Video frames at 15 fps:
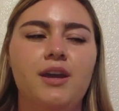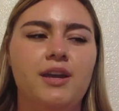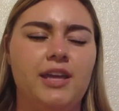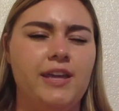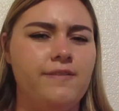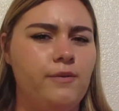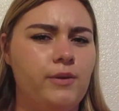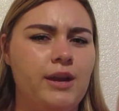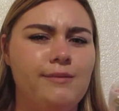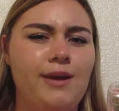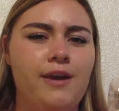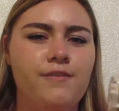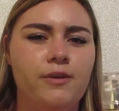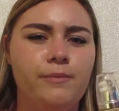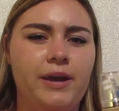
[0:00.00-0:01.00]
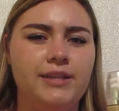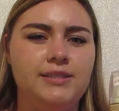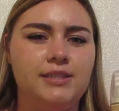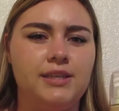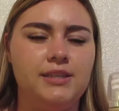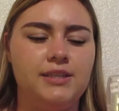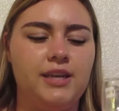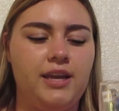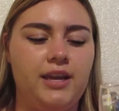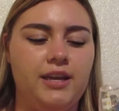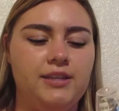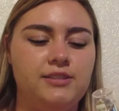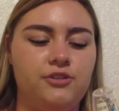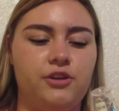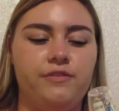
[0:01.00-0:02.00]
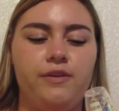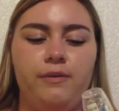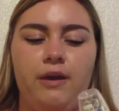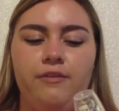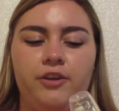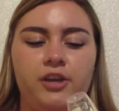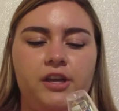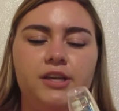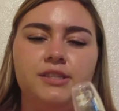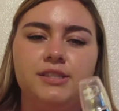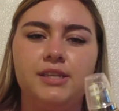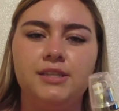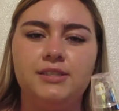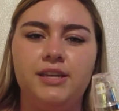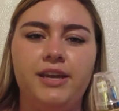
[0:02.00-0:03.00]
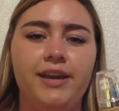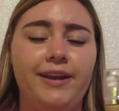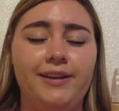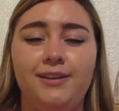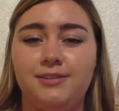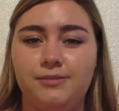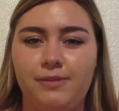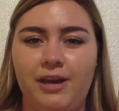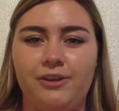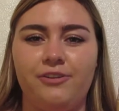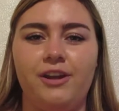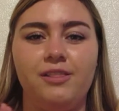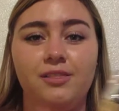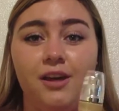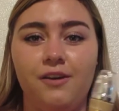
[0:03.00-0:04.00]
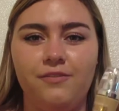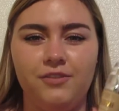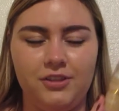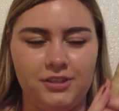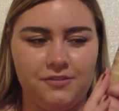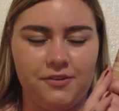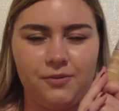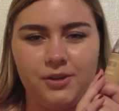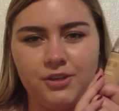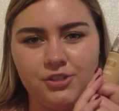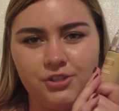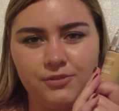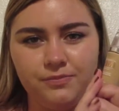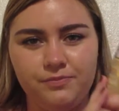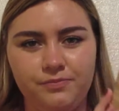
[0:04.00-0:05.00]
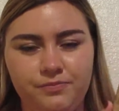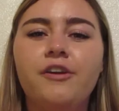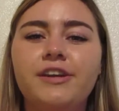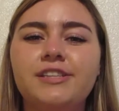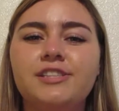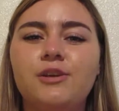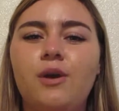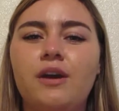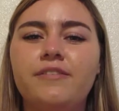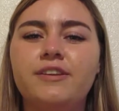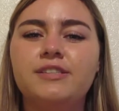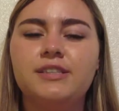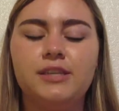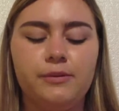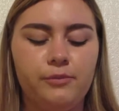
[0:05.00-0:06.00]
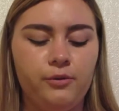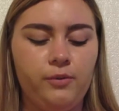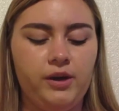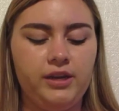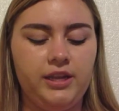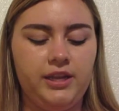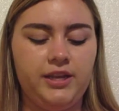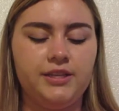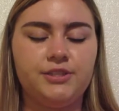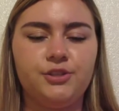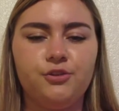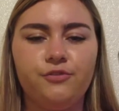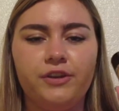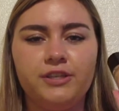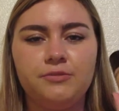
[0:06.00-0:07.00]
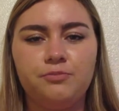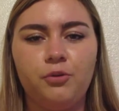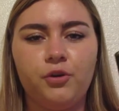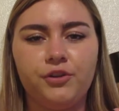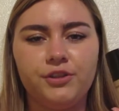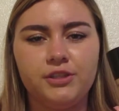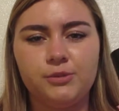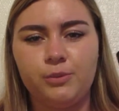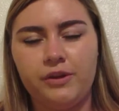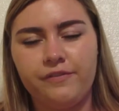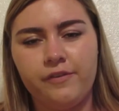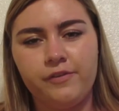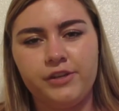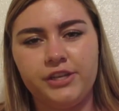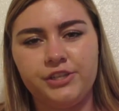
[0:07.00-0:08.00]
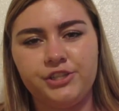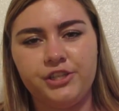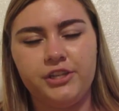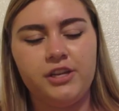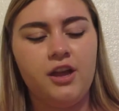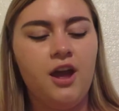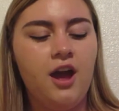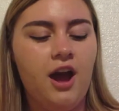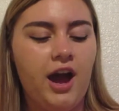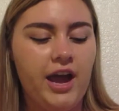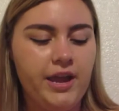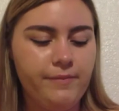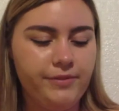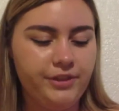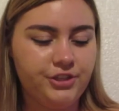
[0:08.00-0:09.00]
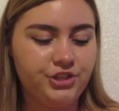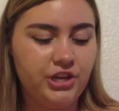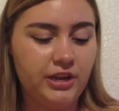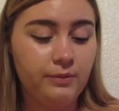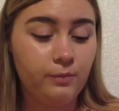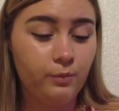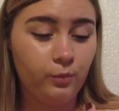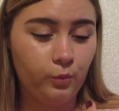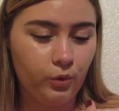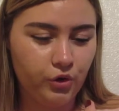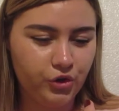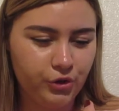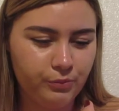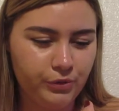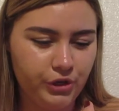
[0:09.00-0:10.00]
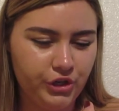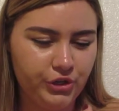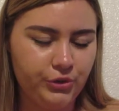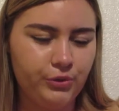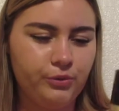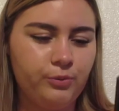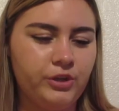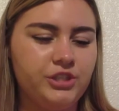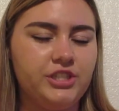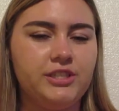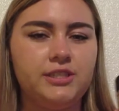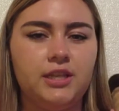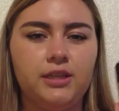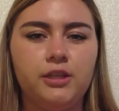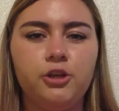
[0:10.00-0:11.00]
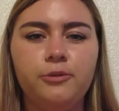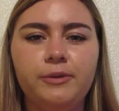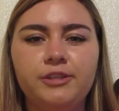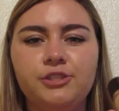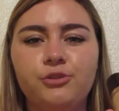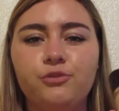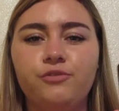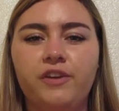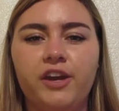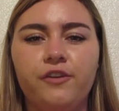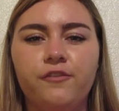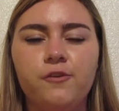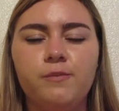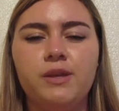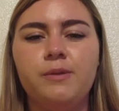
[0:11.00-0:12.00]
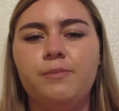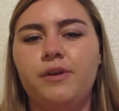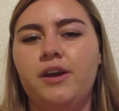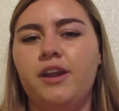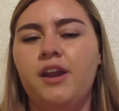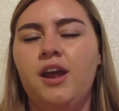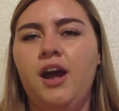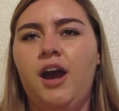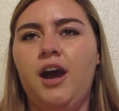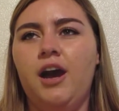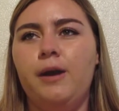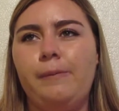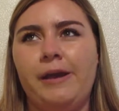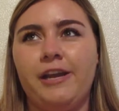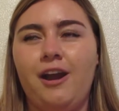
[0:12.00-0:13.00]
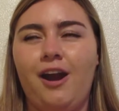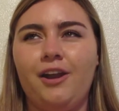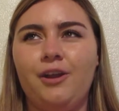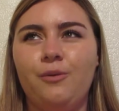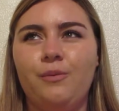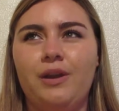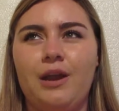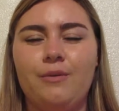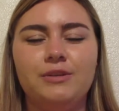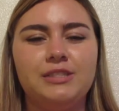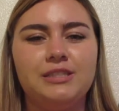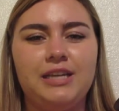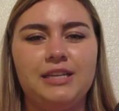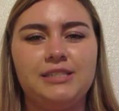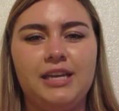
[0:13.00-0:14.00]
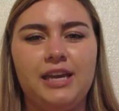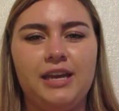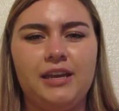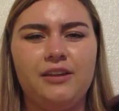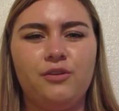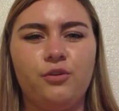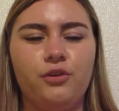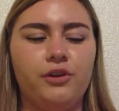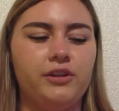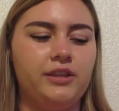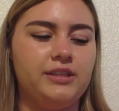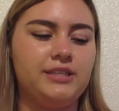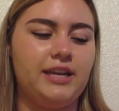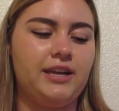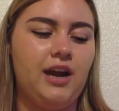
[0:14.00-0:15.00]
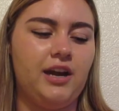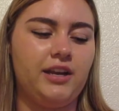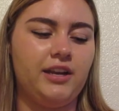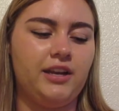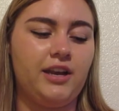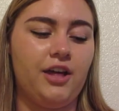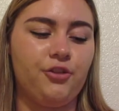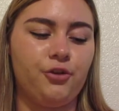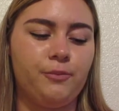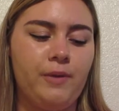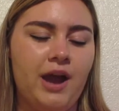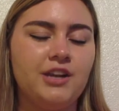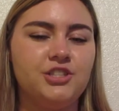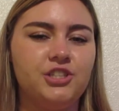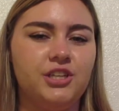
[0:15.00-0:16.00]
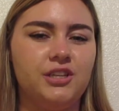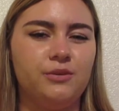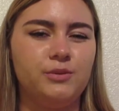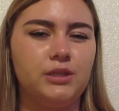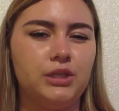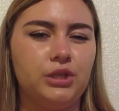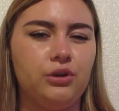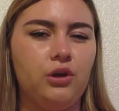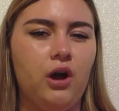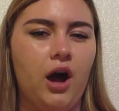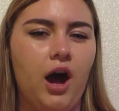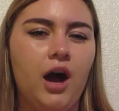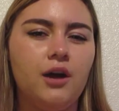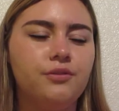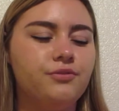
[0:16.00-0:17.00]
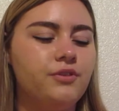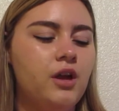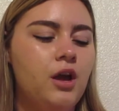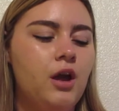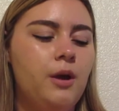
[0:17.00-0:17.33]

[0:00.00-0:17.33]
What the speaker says: Even when I'm having bad skin days or if I'm having a good skin day, it doesn't matter, I love this foundation. Alright, so obviously number 1 is Too Faced Born This Way foundation. I am in the shade Warm Nude, which is a little bit too fair for me, but I got it when I wasn't that tan, or at least I got it colored match and it was a little off.